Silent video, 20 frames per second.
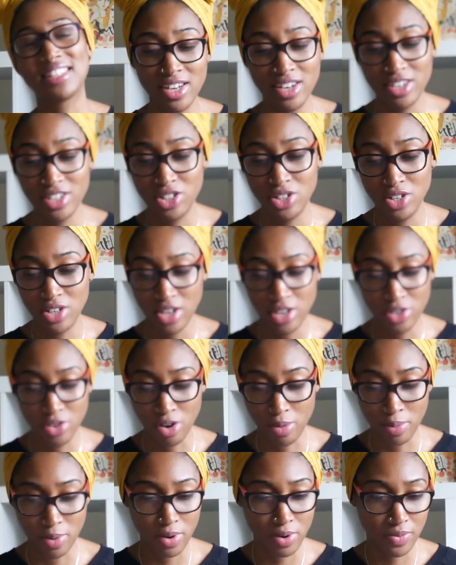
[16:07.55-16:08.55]
They're
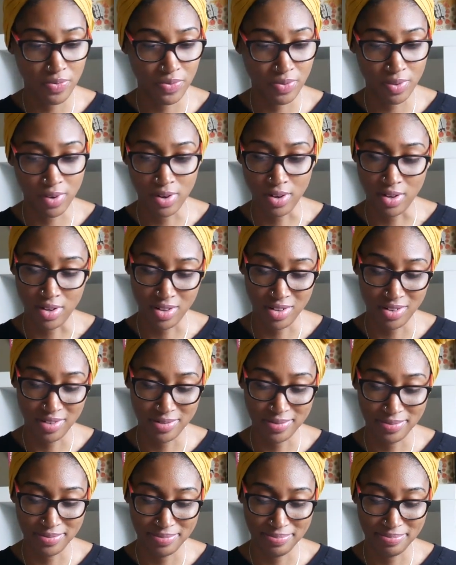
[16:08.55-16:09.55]
adorable. Oh,
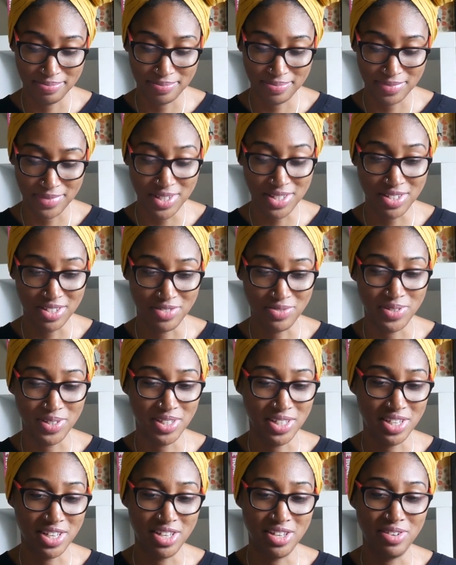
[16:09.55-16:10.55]
this is
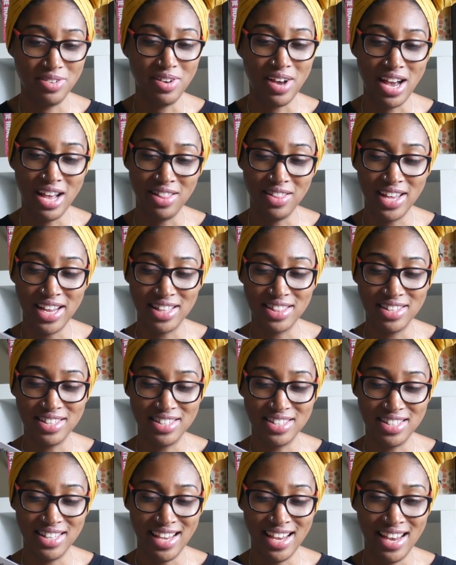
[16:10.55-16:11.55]
really cute. I like this
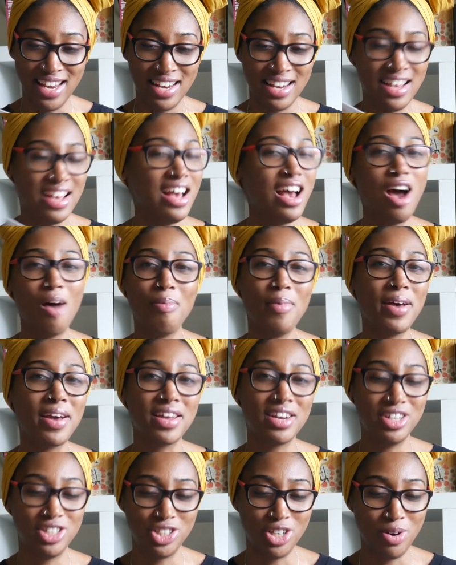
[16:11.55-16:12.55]
scene. I'm not
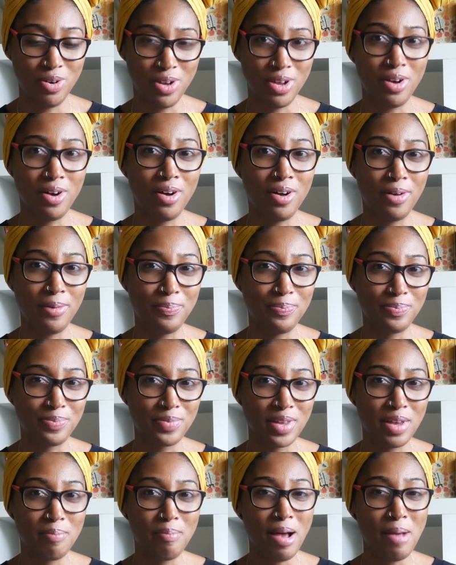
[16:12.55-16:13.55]
gonna show y'all.
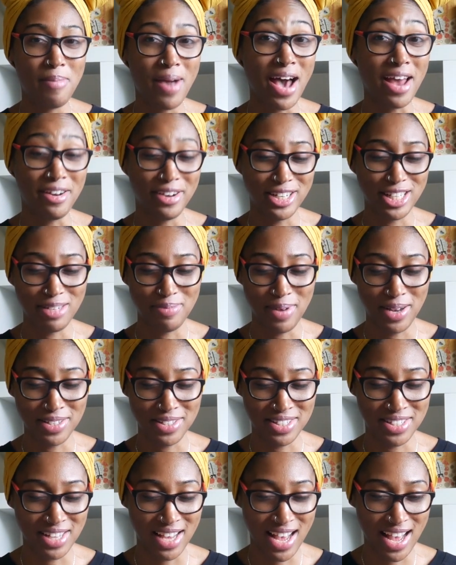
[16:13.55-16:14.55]
My battery is about
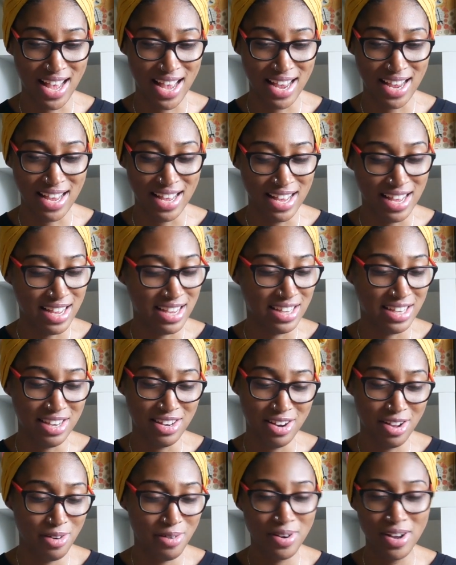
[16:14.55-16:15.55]
to die. You
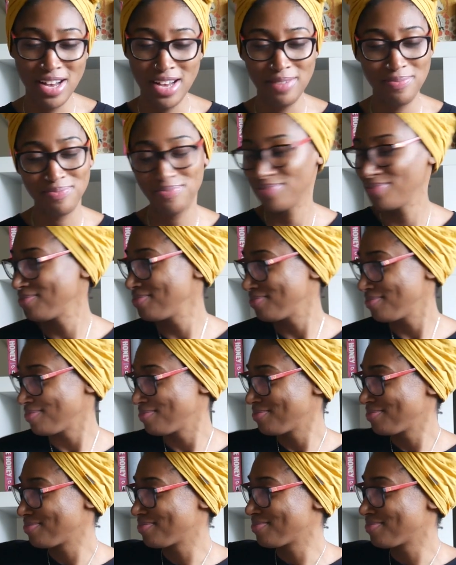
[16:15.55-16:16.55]
know what?
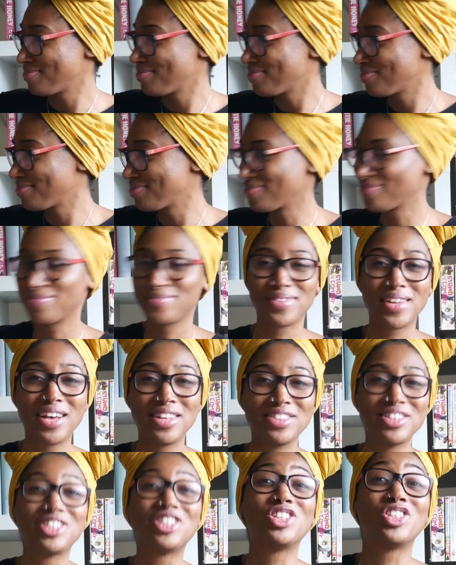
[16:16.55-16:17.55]

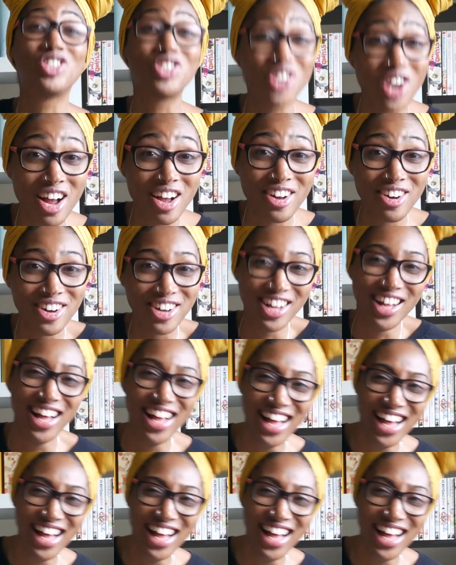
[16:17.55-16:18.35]
The struggle.